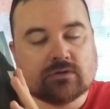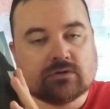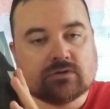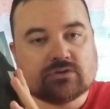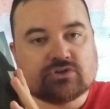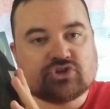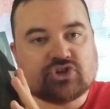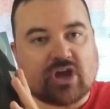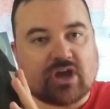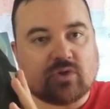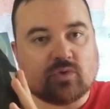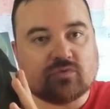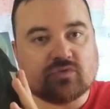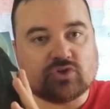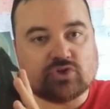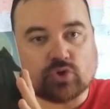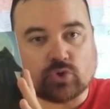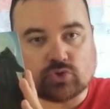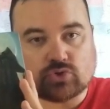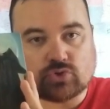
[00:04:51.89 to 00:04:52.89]
Shadow of the
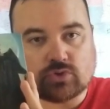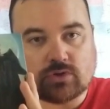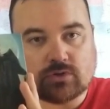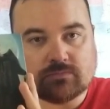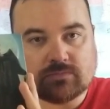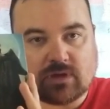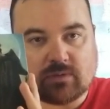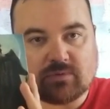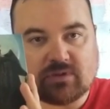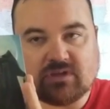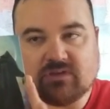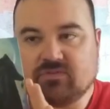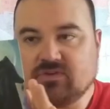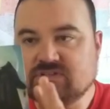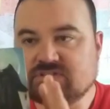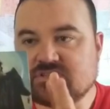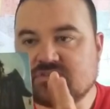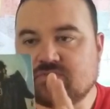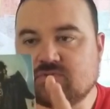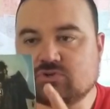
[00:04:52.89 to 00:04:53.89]
Torturer, I believe,
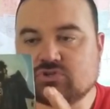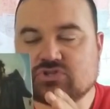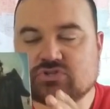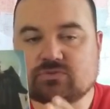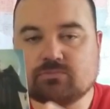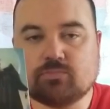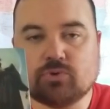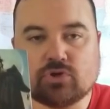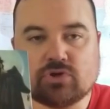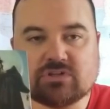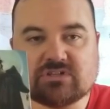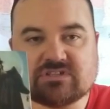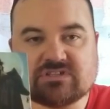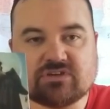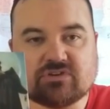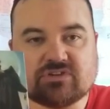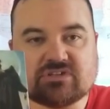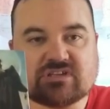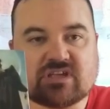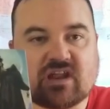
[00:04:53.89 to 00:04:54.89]
is the first book in the
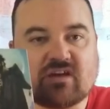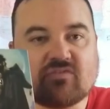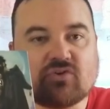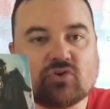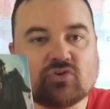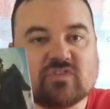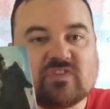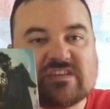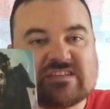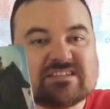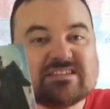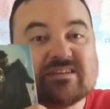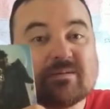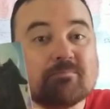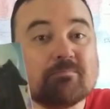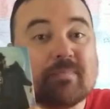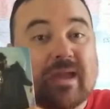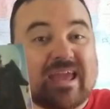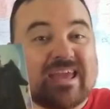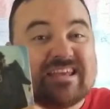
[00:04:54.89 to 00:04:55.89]
series, and I've heard this is
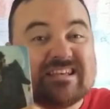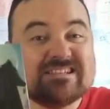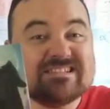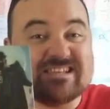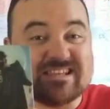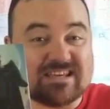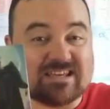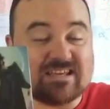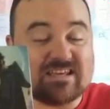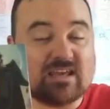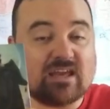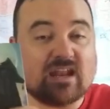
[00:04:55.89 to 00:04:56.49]
amazing,